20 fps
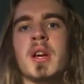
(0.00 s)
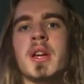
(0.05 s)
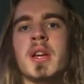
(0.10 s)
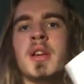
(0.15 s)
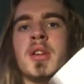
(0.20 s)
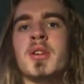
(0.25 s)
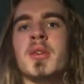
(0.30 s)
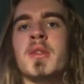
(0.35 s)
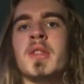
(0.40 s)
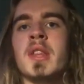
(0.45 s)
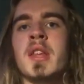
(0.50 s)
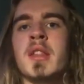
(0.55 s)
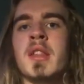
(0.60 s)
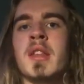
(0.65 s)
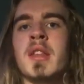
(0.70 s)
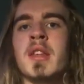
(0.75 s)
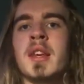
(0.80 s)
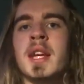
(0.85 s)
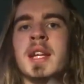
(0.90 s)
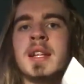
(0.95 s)
You know, the,
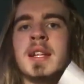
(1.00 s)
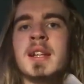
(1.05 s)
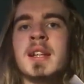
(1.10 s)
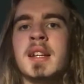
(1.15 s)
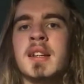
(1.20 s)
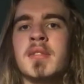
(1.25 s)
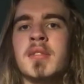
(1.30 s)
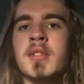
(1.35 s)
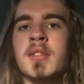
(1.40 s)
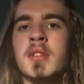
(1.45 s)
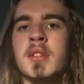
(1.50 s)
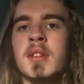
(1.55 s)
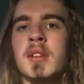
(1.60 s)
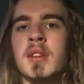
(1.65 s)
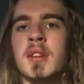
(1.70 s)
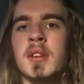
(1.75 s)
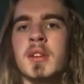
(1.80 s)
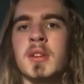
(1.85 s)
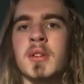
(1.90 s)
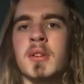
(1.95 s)
the, it didn't even
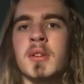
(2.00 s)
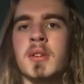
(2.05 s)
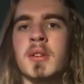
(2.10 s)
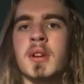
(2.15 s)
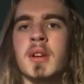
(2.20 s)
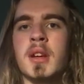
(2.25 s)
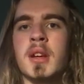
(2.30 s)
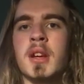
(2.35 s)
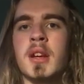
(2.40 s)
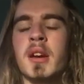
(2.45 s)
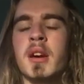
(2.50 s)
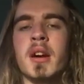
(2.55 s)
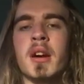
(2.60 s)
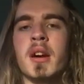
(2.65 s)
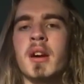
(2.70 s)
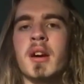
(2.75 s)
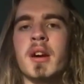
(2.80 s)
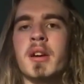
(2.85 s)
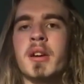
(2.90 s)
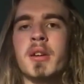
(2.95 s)
you know
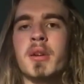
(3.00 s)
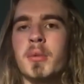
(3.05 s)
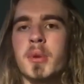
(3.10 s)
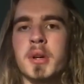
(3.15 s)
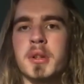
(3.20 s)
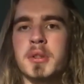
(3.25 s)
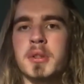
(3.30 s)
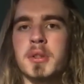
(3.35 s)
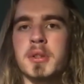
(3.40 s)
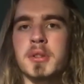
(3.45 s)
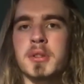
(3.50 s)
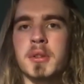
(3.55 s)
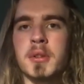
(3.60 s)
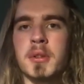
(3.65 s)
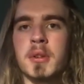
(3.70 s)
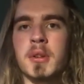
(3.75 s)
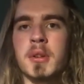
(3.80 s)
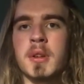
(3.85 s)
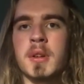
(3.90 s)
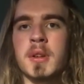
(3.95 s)
I don't know why it took so
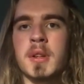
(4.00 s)
long.